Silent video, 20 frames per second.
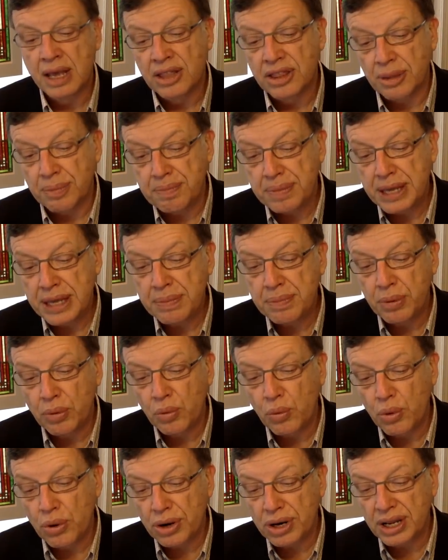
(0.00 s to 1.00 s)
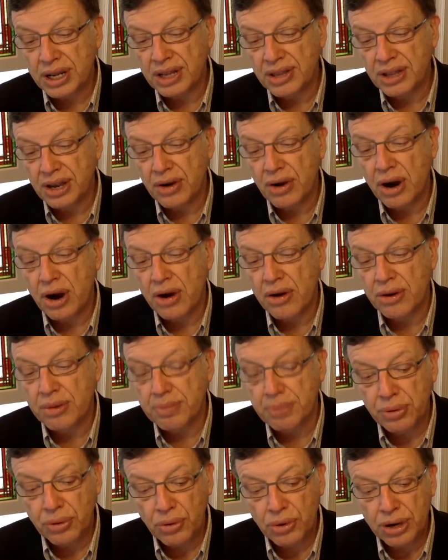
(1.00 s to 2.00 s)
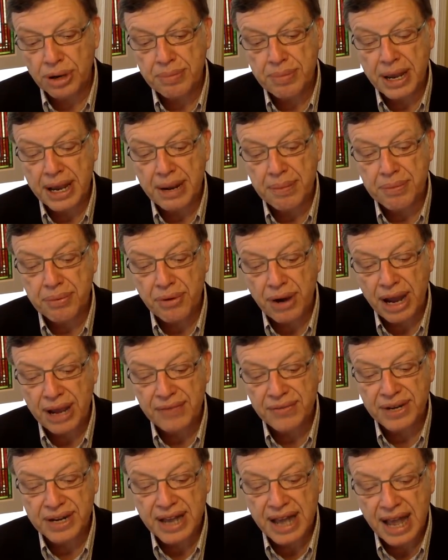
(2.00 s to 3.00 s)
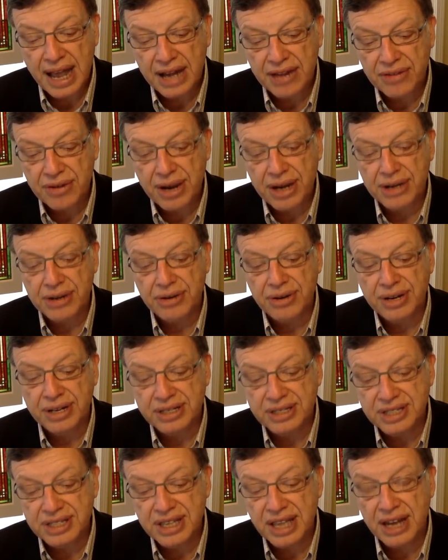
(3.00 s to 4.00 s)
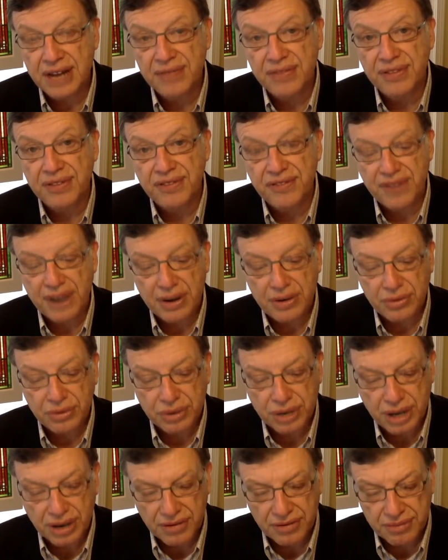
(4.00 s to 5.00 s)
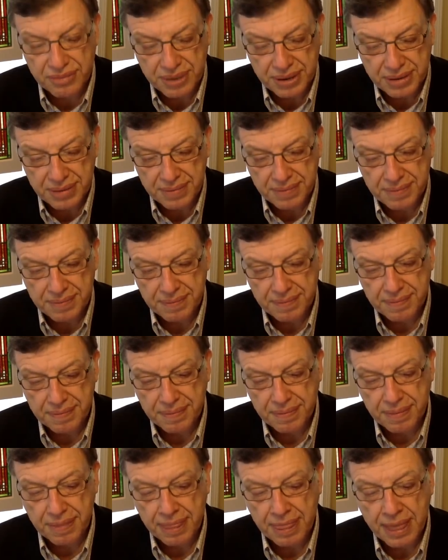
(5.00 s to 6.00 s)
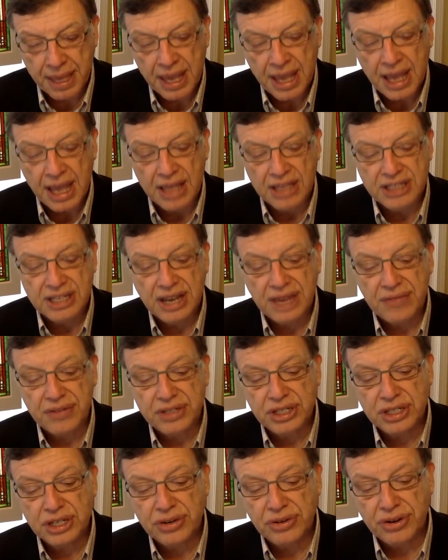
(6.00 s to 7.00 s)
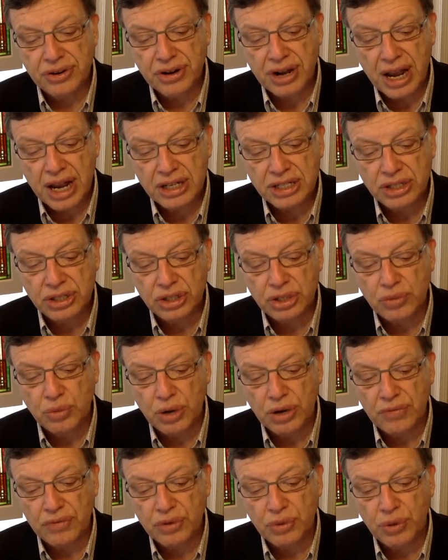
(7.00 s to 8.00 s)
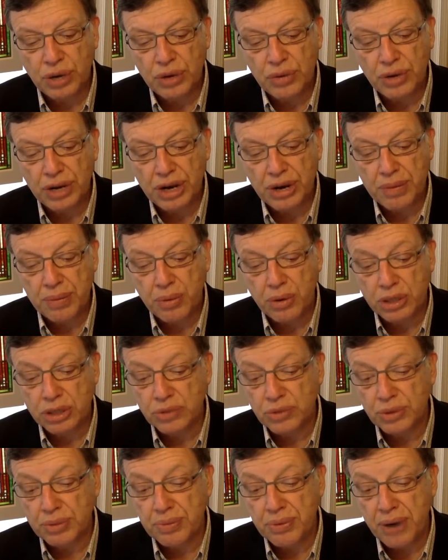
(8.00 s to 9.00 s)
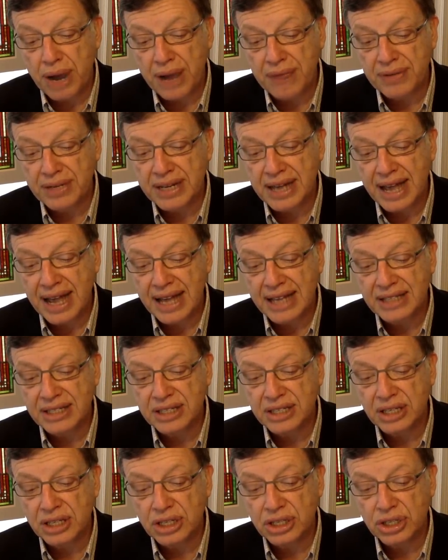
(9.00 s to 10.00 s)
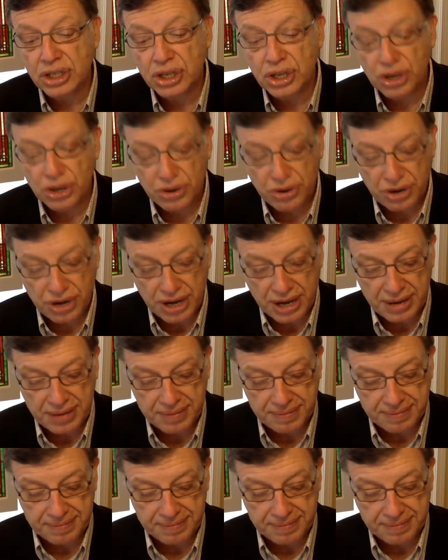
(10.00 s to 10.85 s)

The people working there are employed by a private contractor instead of the federal government. San Francisco International is one of 21 airports with privatized security.